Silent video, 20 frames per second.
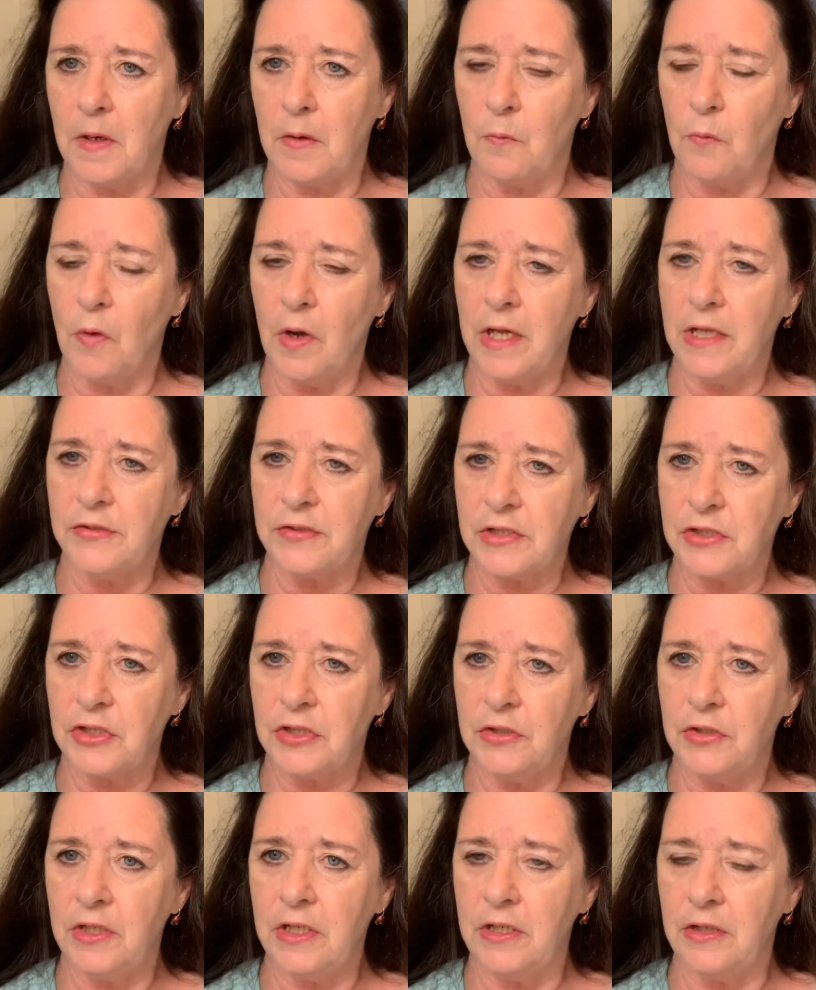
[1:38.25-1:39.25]
ways that
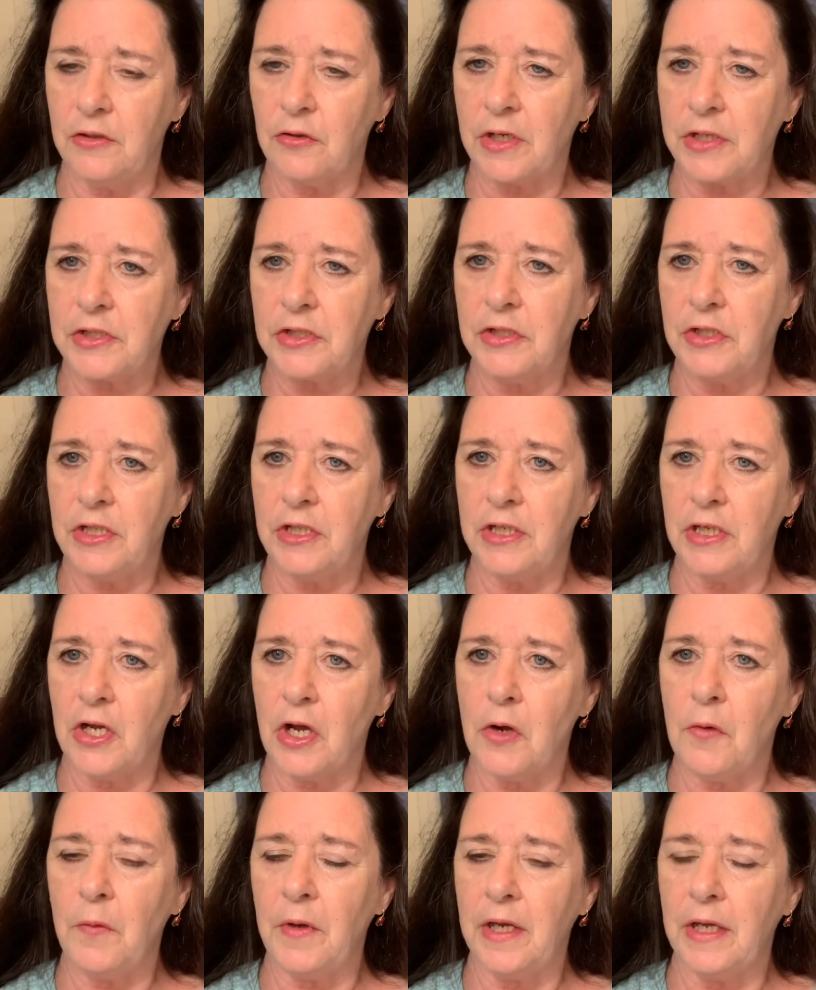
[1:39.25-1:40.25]
you need direction you need to
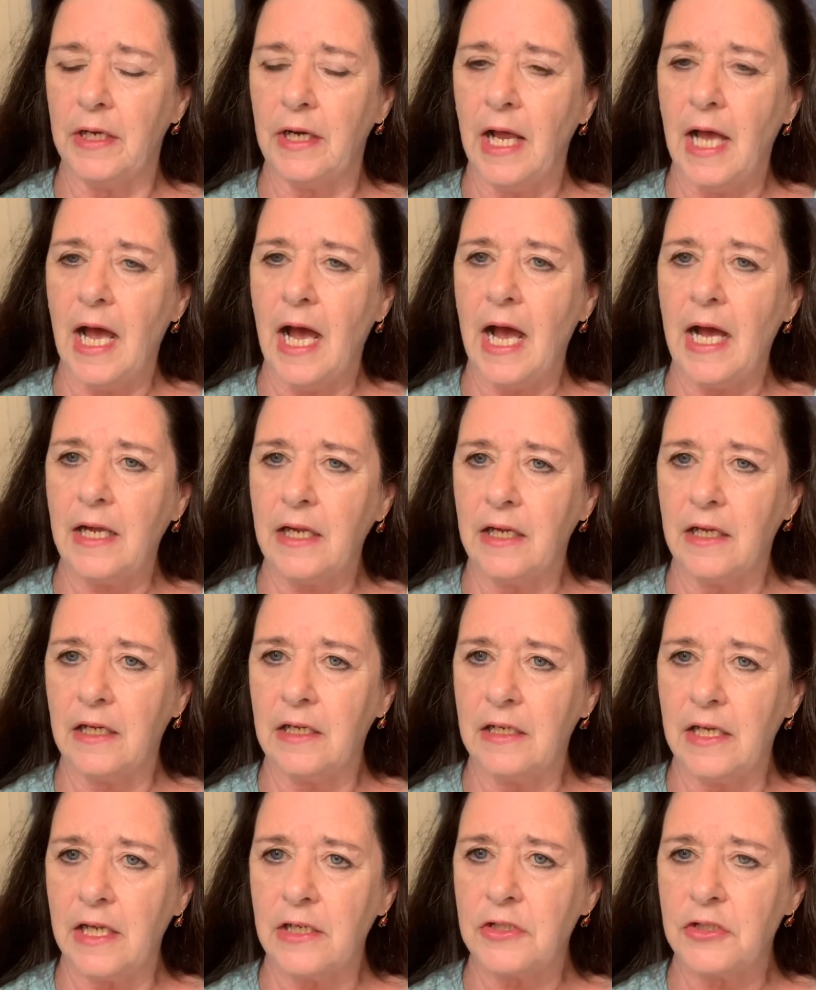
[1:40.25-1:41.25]
go in i can
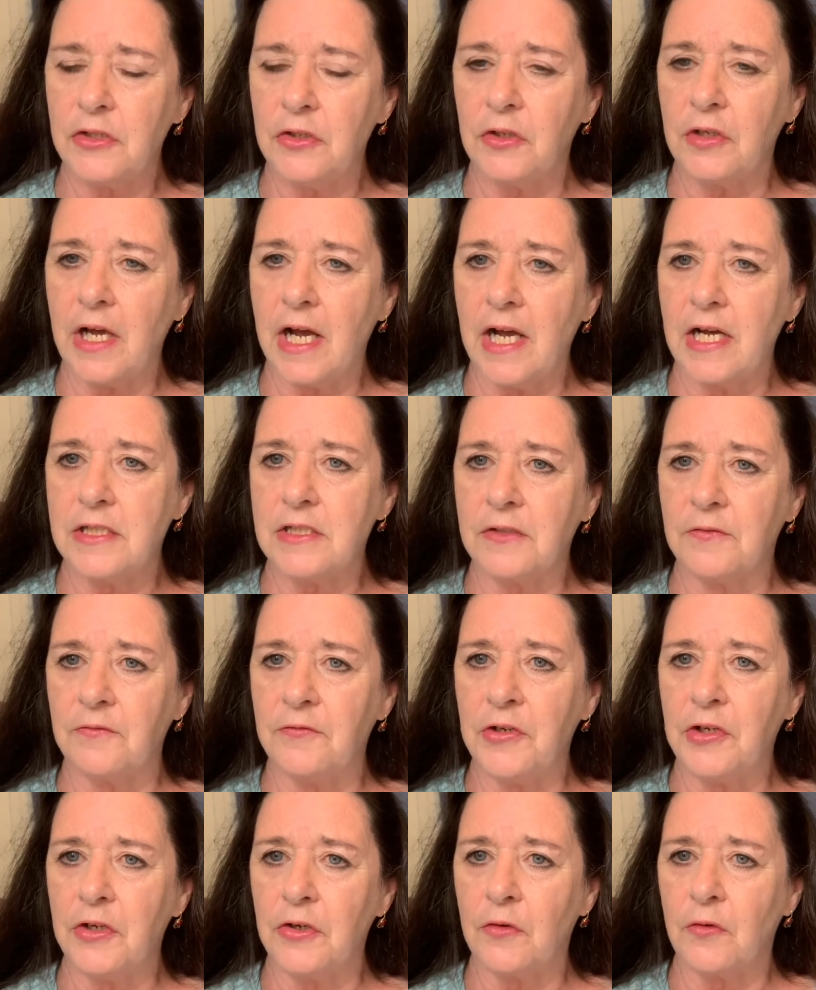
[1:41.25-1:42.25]
connect to your guides and
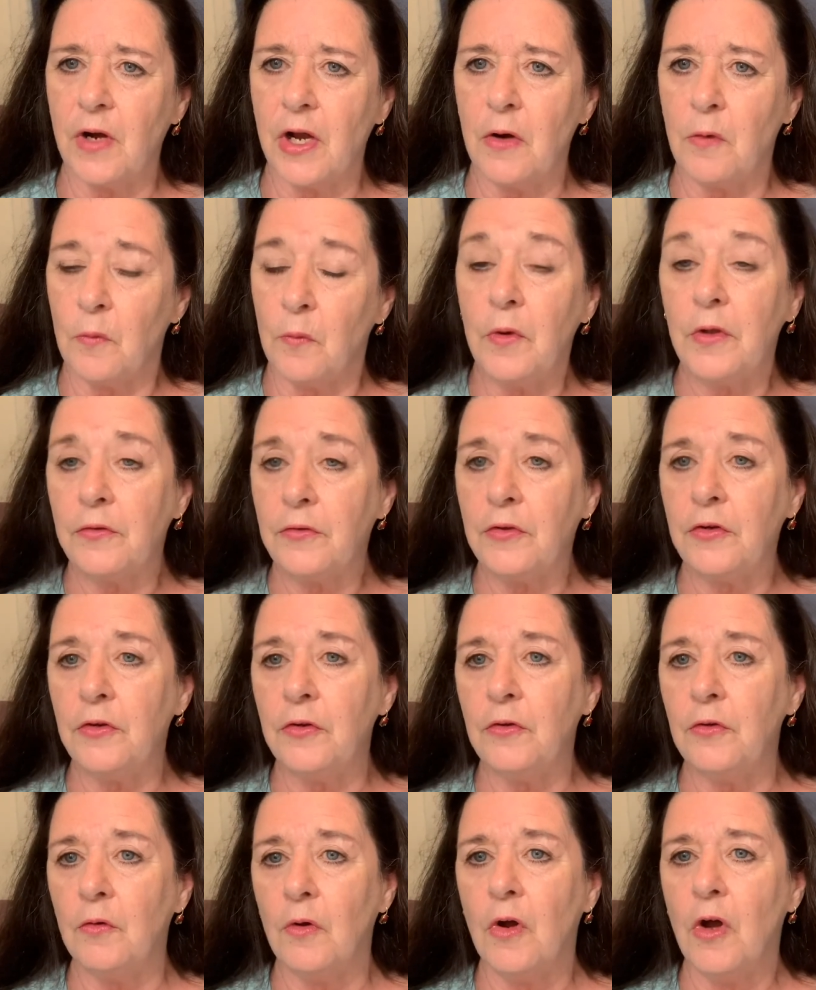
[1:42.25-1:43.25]
figure out with
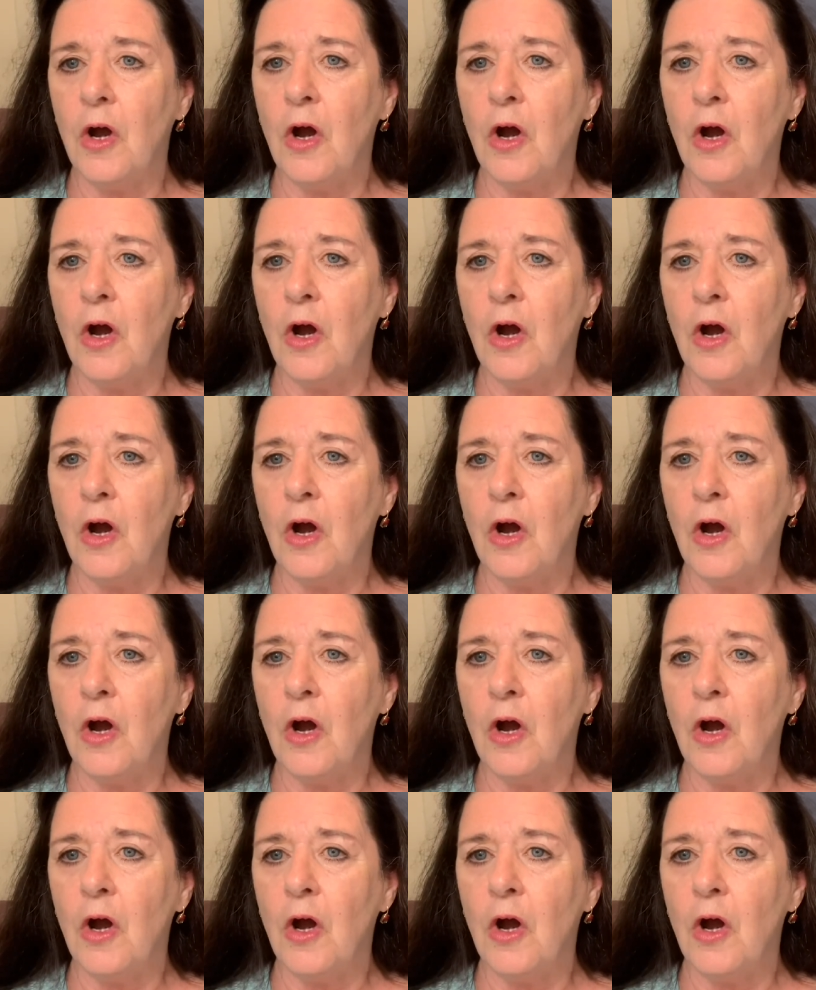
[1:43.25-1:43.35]
you